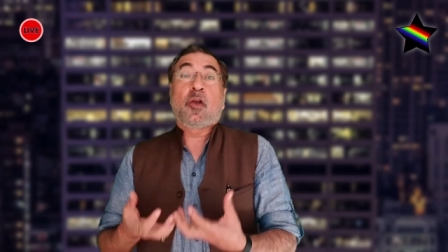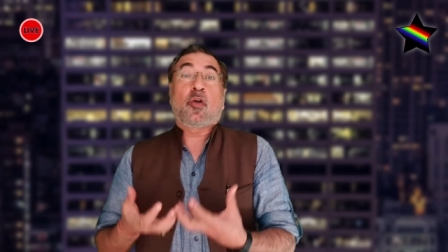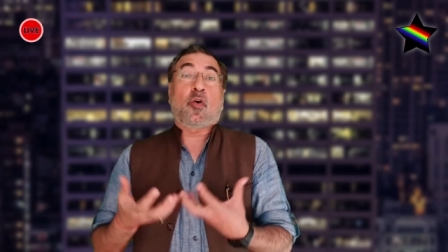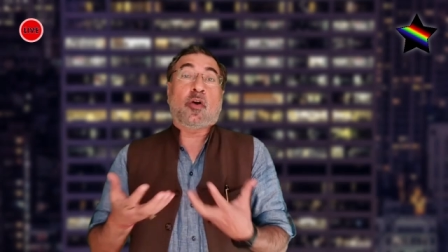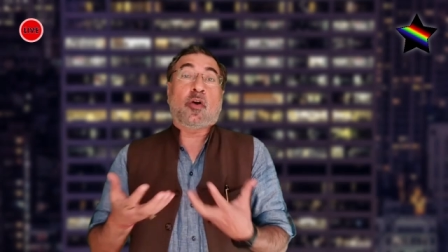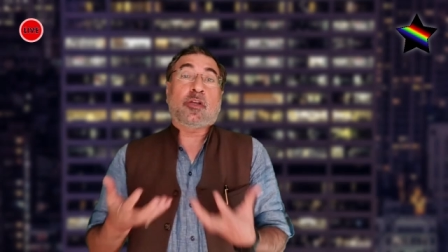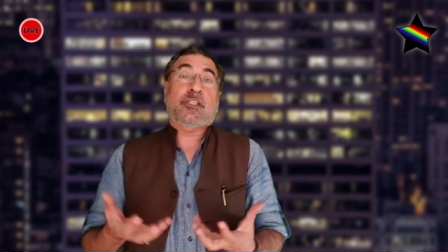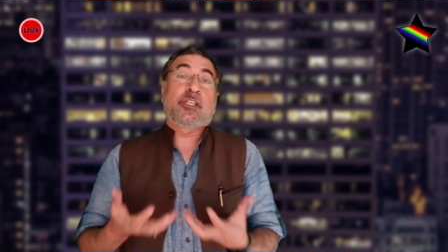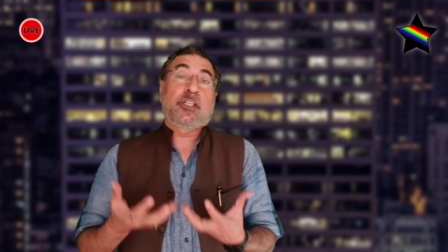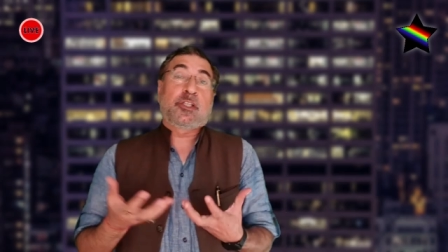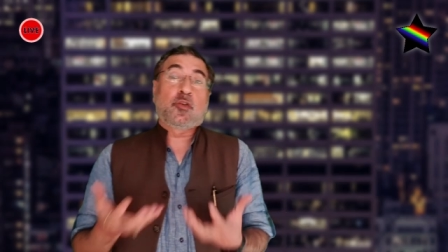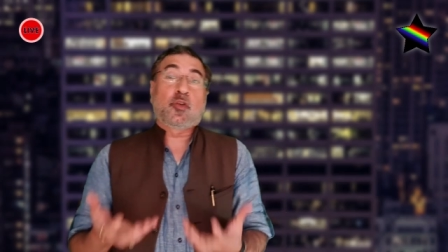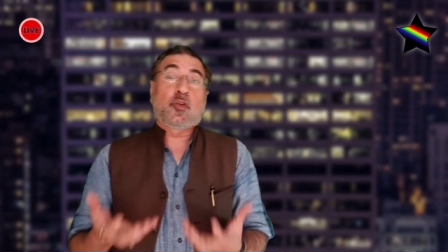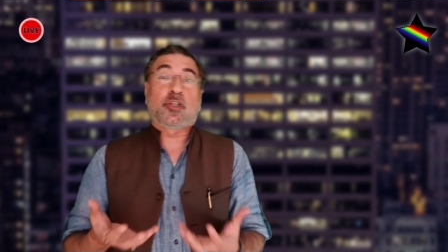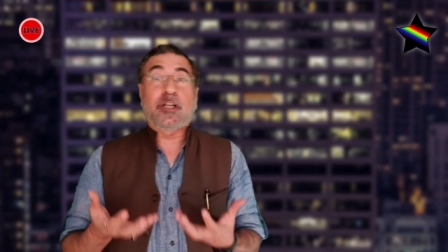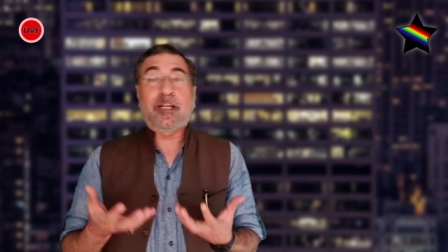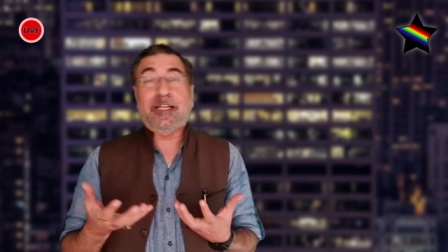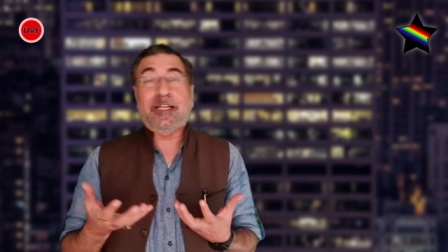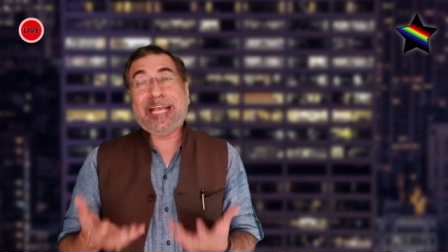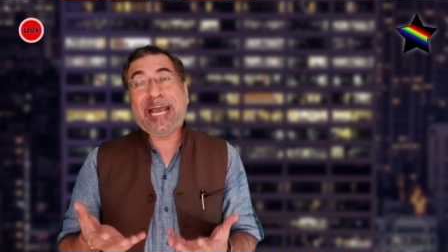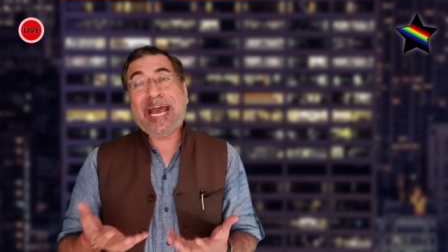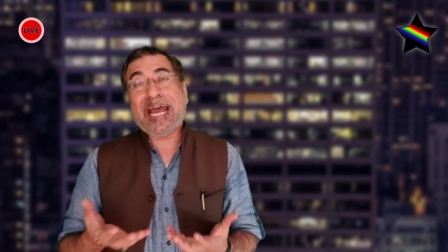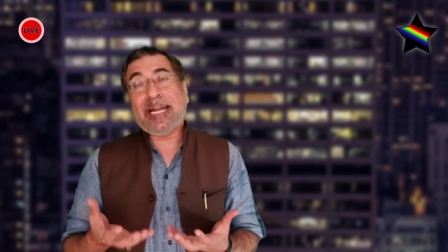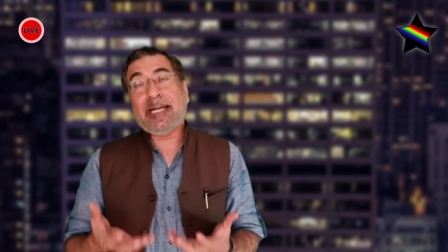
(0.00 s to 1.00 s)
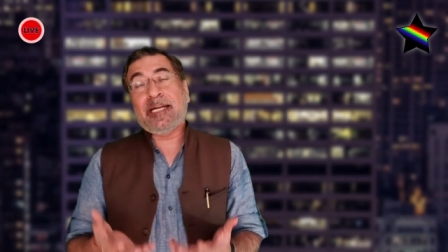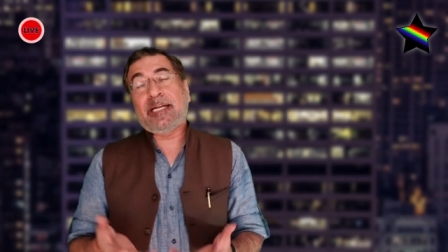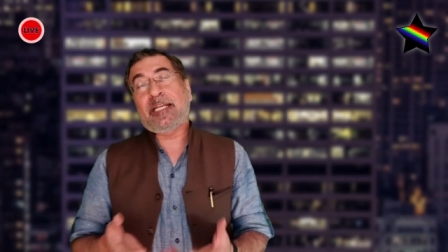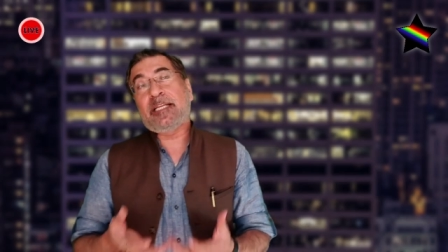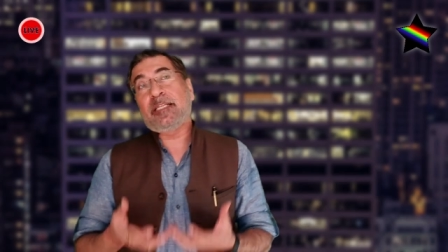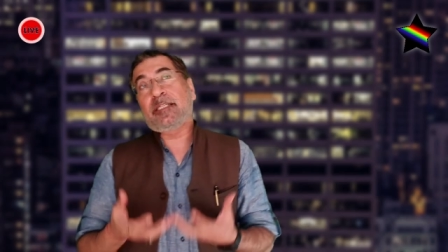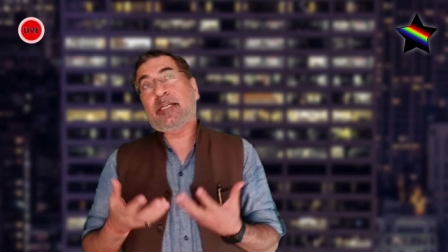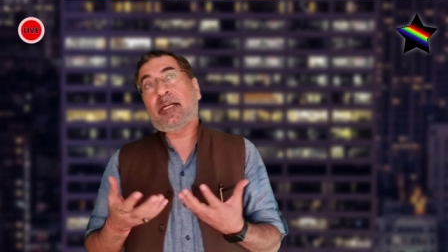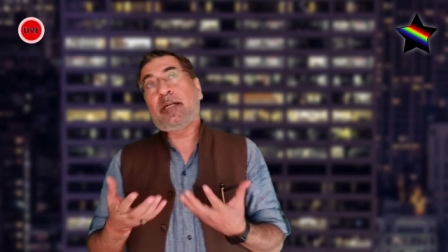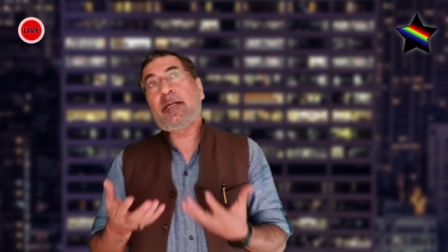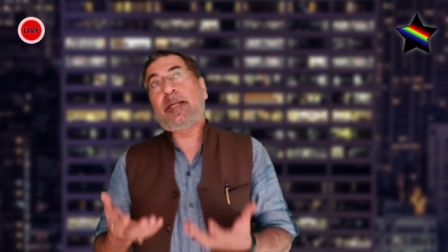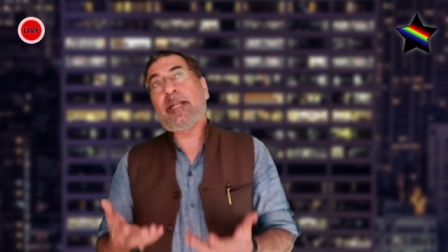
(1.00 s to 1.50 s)
constitutional
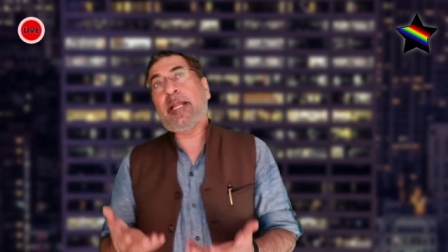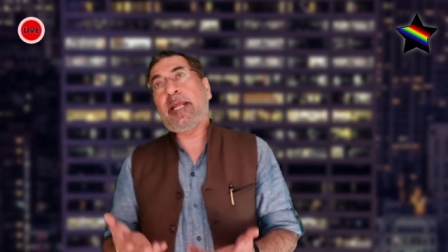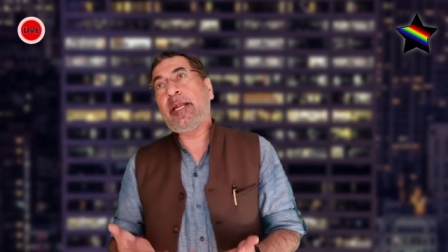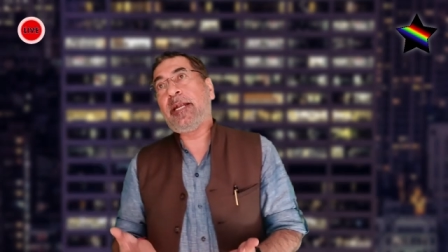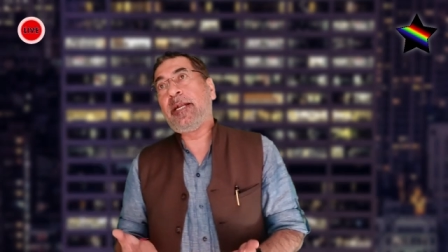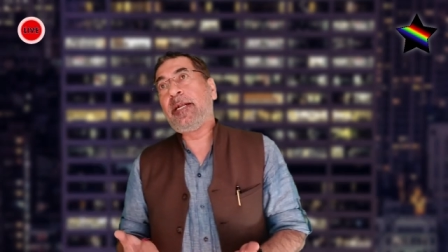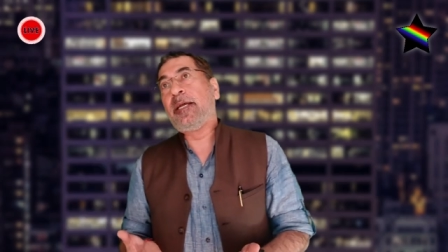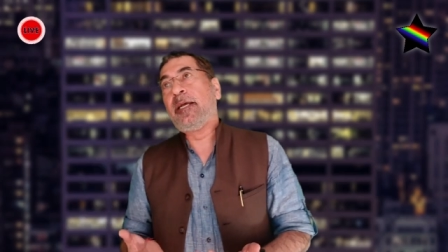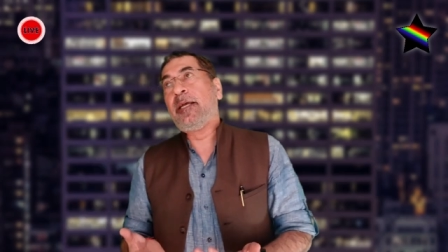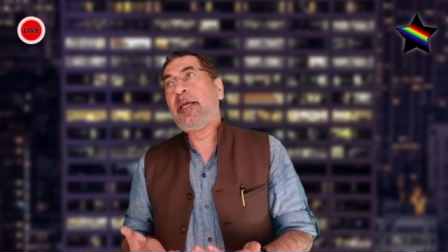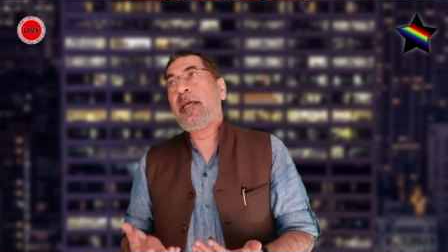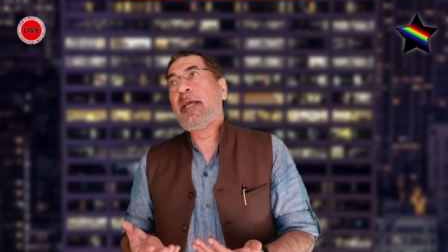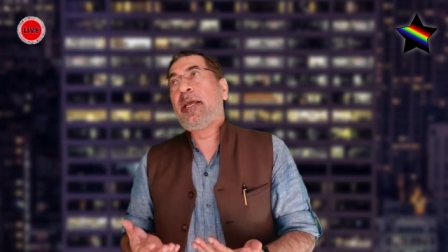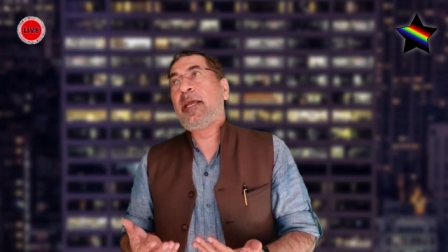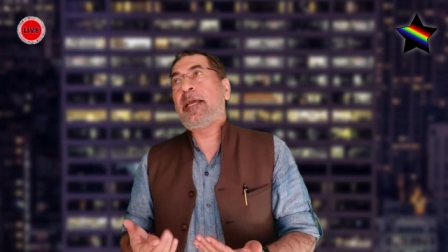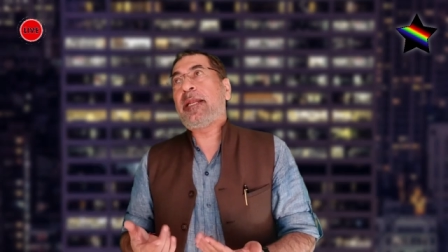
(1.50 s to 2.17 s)
guarantees contained